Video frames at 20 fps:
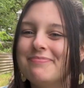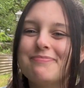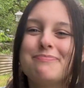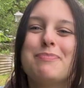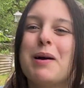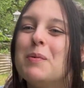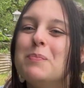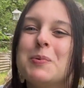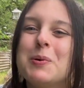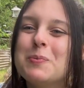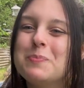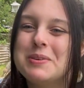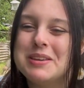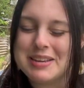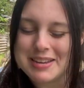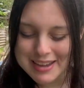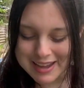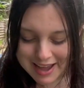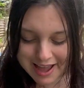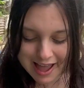
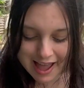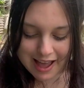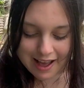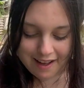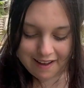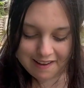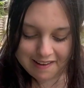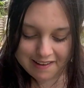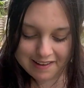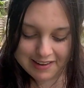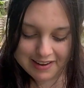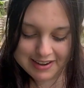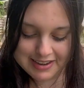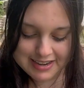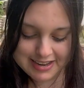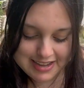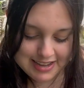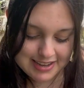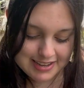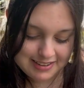bumblebee on
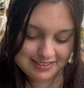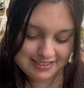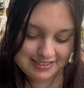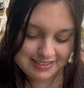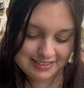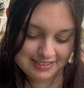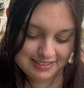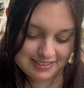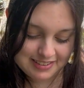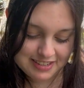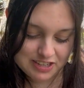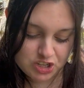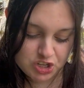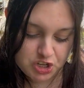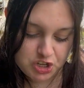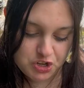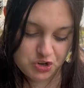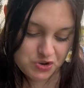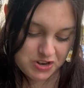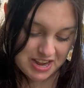its
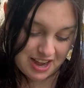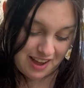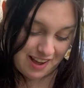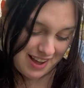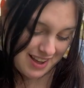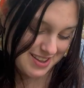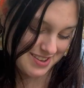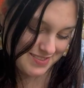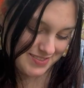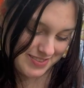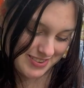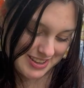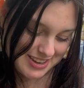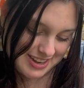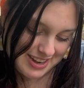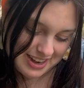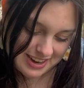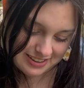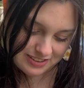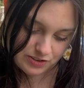cutie hive. And
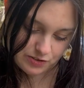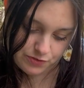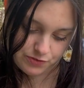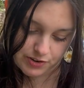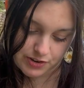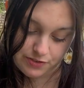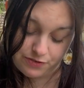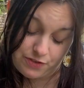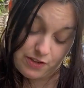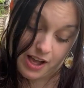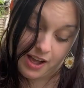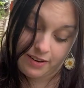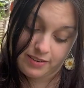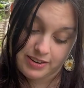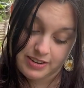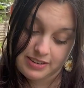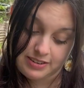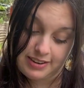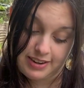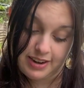it has some fun
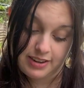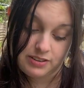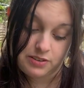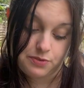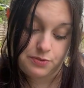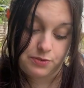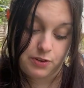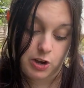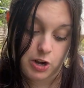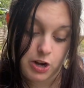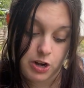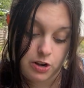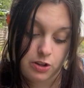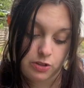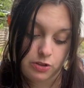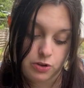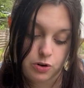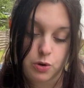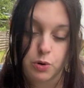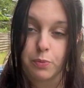flowers. It has a fun
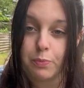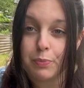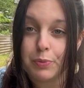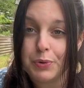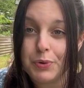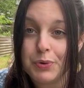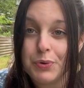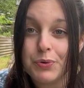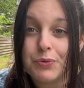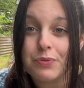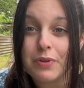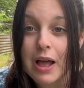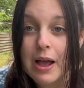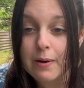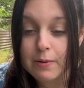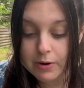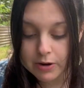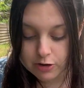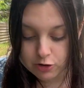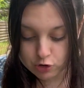little blue
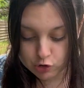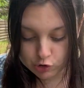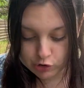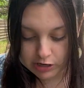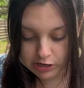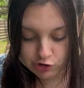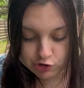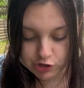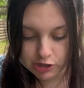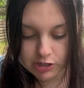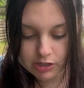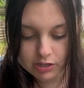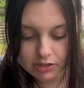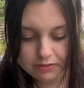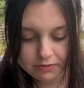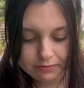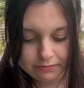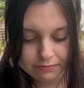flower treasure.